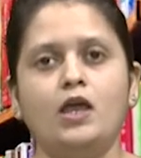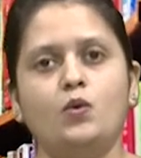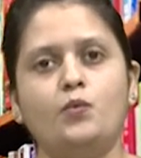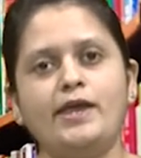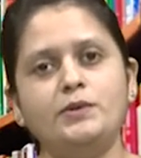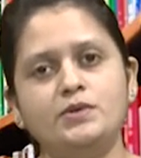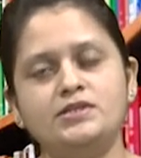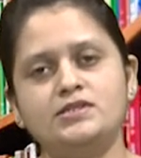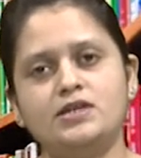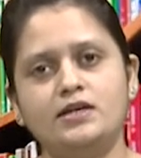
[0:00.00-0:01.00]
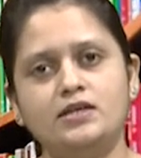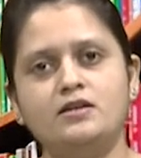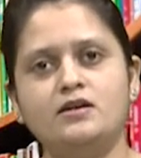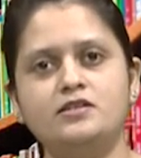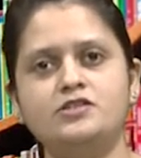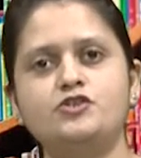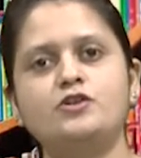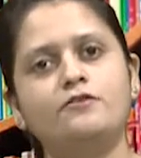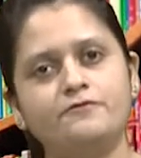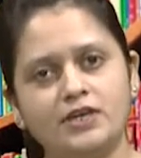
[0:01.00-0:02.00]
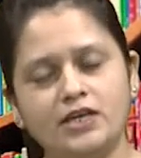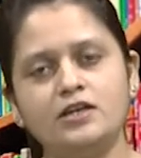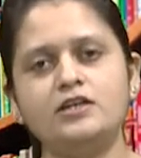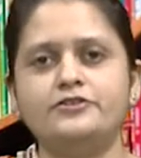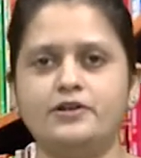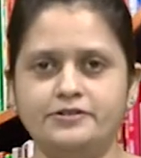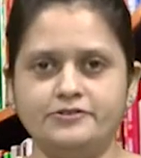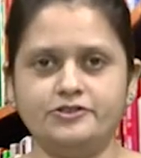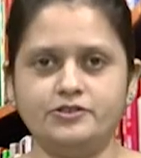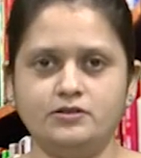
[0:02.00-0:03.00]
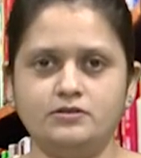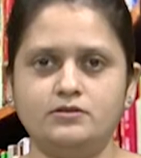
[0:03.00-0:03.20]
When we study the history of English literature,